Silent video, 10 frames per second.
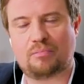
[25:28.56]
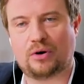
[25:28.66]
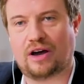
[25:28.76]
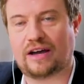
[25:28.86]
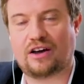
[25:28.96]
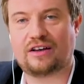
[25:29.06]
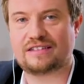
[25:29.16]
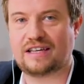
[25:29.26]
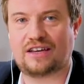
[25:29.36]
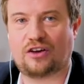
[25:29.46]
but I can't
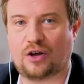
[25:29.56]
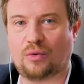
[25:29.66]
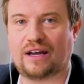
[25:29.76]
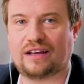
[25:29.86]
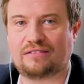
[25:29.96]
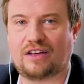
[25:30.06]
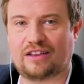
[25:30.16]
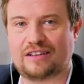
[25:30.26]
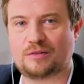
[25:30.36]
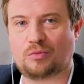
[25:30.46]
see it going away, and
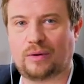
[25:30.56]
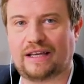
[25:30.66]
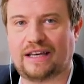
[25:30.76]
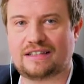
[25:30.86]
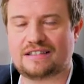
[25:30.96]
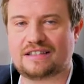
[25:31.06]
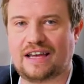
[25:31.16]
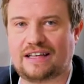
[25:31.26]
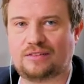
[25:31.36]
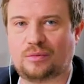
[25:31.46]
I think it's probably here to
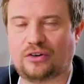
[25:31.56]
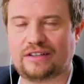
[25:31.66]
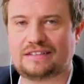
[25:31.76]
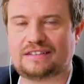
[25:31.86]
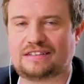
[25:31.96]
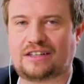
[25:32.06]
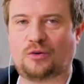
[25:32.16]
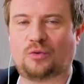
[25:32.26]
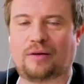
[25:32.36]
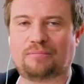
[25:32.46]
stay, to be honest.
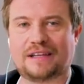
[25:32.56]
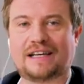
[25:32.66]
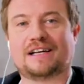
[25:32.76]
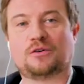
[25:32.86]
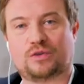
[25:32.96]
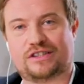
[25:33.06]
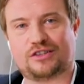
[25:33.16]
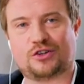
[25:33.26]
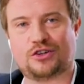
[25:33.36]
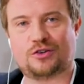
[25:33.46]
So, which
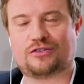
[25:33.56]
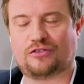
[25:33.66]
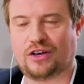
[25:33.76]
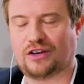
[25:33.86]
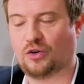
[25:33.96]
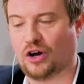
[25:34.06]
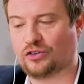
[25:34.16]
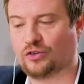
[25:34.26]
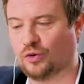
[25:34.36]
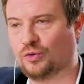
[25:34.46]
is good news for
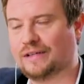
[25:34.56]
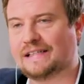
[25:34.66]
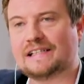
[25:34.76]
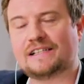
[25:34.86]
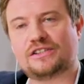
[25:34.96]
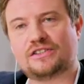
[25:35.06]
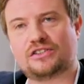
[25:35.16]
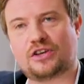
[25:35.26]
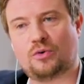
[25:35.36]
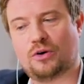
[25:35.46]
us all.
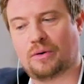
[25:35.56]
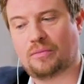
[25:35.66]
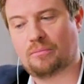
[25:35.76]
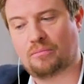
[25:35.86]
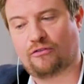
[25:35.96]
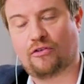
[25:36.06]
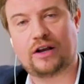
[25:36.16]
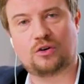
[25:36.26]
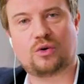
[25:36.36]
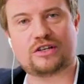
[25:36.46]
So my
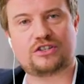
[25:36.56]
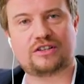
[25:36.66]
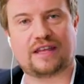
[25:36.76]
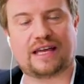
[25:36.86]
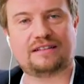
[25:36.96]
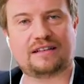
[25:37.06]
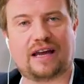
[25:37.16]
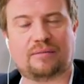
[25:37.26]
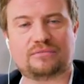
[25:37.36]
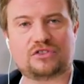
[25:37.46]
final question
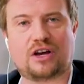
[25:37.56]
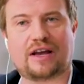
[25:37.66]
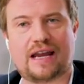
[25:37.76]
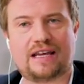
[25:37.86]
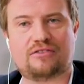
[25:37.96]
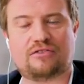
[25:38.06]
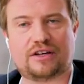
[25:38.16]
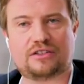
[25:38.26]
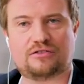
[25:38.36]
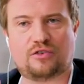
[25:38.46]
then, Chuck, any
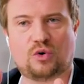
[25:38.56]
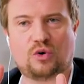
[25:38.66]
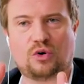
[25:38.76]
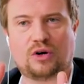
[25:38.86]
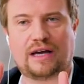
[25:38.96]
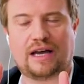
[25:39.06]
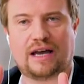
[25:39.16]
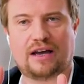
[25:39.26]
advice for